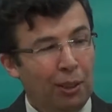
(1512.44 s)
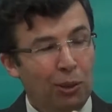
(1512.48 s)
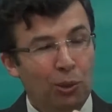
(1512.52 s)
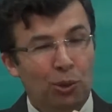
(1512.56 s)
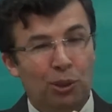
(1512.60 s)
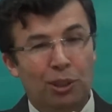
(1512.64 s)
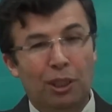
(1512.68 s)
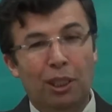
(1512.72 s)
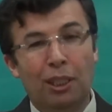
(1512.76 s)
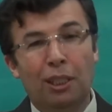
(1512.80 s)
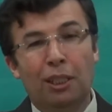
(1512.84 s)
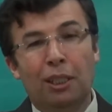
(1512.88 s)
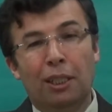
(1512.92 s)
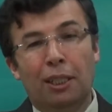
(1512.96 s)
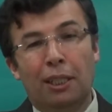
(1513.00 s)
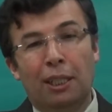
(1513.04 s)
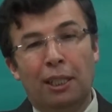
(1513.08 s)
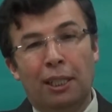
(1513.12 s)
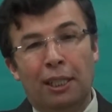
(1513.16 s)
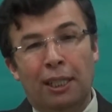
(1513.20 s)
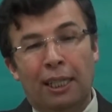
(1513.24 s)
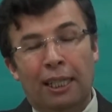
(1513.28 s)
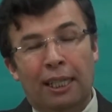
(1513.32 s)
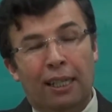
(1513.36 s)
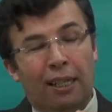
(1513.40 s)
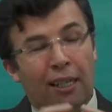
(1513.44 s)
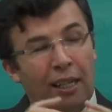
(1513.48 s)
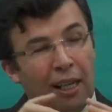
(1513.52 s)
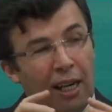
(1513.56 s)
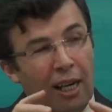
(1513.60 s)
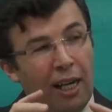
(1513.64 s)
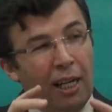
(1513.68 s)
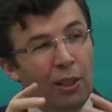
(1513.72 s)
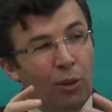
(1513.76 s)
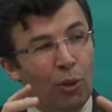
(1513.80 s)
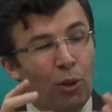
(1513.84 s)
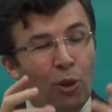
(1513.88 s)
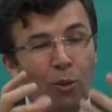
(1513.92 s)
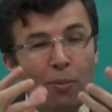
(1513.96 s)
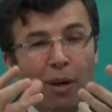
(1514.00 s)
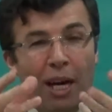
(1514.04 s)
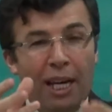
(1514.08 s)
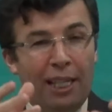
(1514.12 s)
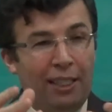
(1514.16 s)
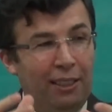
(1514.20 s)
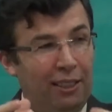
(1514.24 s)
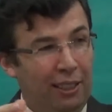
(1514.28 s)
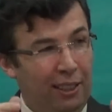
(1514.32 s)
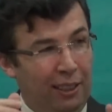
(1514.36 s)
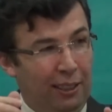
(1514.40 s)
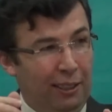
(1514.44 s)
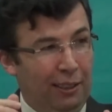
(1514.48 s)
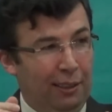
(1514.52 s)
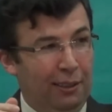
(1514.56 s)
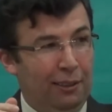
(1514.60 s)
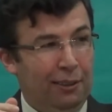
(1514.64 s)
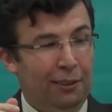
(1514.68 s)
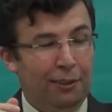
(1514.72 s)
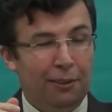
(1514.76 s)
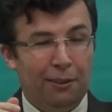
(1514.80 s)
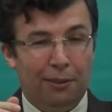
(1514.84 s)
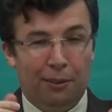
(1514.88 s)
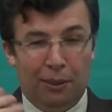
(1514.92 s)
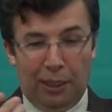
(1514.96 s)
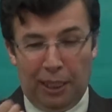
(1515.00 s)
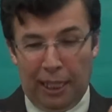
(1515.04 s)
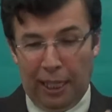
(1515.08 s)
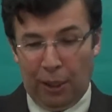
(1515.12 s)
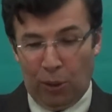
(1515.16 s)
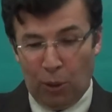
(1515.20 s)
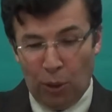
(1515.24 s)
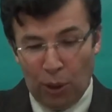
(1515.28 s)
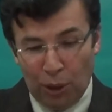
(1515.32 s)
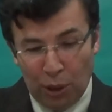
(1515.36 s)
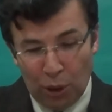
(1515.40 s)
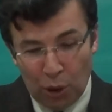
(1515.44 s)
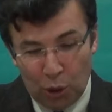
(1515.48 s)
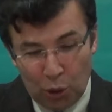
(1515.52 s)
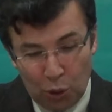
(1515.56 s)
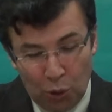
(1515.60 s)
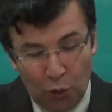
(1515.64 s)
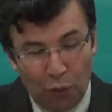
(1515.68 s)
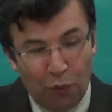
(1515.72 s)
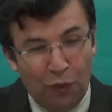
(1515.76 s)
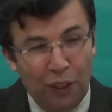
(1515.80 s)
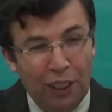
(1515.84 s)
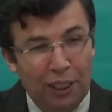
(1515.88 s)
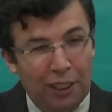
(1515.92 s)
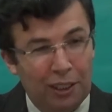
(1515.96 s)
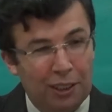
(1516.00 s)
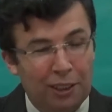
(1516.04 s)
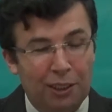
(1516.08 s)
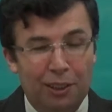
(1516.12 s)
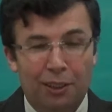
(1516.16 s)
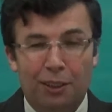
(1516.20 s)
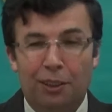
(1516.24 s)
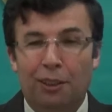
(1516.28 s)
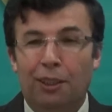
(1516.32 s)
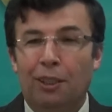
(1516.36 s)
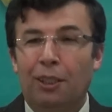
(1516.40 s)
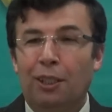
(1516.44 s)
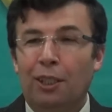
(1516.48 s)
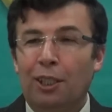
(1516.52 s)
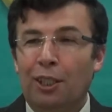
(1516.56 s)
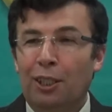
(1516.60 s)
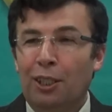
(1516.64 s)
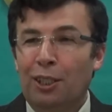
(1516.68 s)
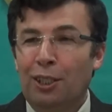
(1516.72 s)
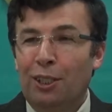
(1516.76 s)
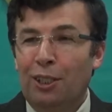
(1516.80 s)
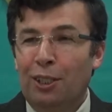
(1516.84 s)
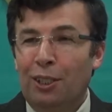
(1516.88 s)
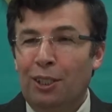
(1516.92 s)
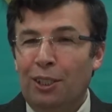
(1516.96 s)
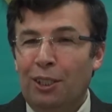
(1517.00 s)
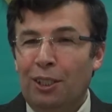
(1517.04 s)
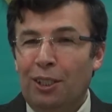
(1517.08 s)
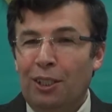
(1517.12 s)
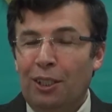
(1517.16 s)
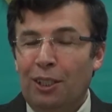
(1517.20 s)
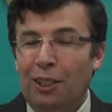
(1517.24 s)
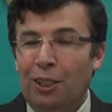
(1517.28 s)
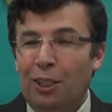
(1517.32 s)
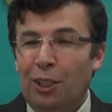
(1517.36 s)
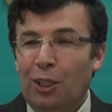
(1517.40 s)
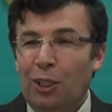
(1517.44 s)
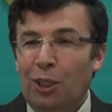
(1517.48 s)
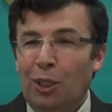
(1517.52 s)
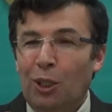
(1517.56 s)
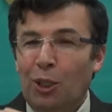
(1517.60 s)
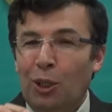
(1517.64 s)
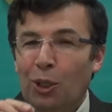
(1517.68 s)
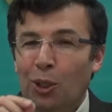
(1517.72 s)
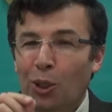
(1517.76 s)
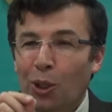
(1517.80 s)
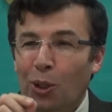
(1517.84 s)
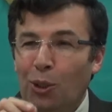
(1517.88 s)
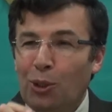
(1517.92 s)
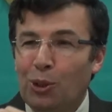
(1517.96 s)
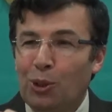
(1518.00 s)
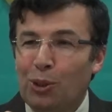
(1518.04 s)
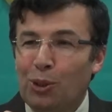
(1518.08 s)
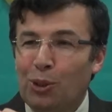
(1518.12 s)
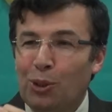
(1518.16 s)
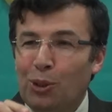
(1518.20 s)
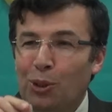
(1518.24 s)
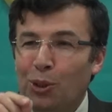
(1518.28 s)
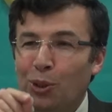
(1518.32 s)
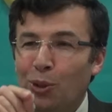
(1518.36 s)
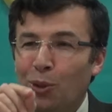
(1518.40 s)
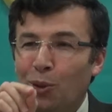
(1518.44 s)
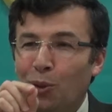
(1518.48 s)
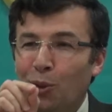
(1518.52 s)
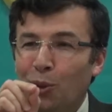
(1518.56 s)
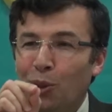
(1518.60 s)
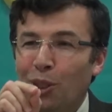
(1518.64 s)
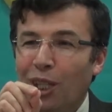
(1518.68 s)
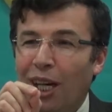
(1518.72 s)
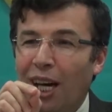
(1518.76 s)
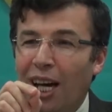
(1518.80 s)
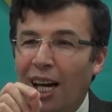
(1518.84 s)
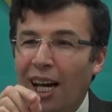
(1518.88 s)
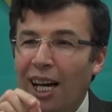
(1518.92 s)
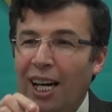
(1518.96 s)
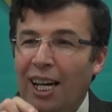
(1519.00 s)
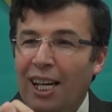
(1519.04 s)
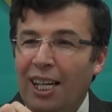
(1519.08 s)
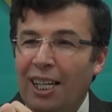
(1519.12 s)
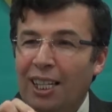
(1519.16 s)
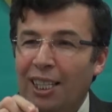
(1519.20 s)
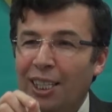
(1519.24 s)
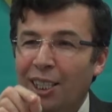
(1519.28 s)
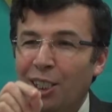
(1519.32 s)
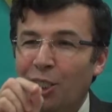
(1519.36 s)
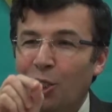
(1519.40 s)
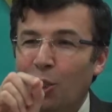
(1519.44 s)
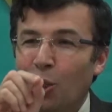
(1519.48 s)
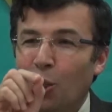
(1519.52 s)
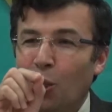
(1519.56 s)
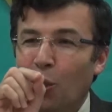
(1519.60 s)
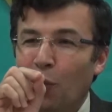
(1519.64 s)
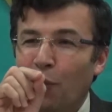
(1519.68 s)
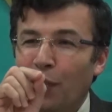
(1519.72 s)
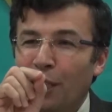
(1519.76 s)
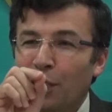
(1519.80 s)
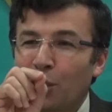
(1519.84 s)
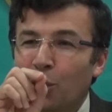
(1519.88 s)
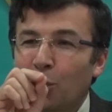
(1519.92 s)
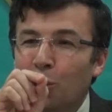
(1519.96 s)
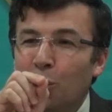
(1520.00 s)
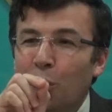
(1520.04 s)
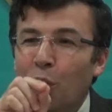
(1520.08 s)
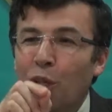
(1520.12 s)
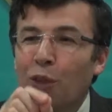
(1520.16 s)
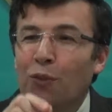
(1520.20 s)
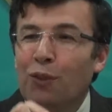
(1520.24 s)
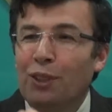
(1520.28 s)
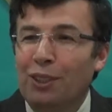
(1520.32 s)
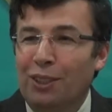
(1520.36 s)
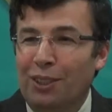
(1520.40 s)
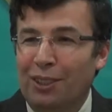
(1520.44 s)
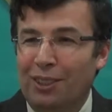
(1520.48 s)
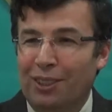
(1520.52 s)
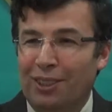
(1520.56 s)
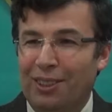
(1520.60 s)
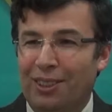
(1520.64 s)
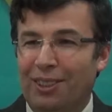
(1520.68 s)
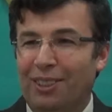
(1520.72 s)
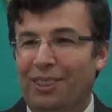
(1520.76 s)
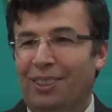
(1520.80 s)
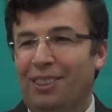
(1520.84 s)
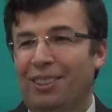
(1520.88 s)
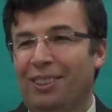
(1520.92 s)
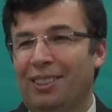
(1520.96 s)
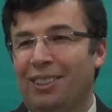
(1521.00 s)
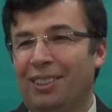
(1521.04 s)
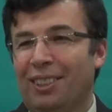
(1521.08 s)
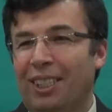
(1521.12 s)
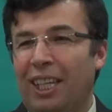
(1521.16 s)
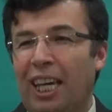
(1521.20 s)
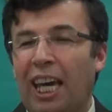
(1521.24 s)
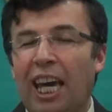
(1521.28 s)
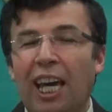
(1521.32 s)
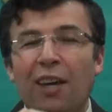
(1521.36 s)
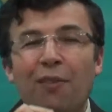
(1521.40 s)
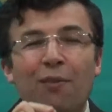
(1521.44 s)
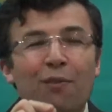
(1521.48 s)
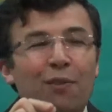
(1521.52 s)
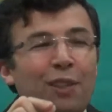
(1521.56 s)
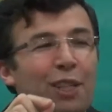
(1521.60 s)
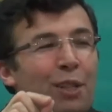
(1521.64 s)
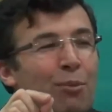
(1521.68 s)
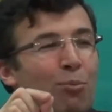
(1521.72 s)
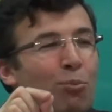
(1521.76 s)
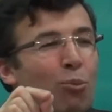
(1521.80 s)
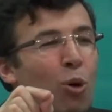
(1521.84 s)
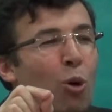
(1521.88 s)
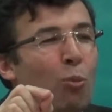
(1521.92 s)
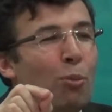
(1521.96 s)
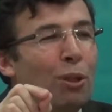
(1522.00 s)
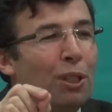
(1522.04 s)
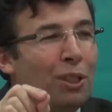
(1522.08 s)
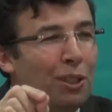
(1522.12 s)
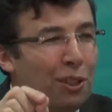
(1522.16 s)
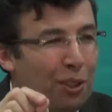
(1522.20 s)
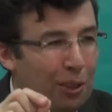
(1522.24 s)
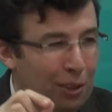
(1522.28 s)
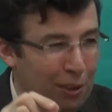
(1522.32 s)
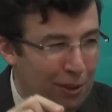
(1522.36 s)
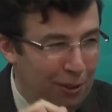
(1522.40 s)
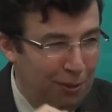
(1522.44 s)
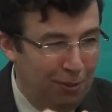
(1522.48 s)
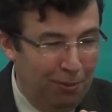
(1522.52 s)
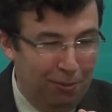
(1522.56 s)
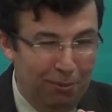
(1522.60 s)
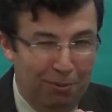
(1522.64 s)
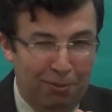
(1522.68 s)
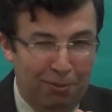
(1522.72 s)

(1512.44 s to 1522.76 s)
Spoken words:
you see, God Almighty, according to Sufis, looks to the heart of his servant every moment.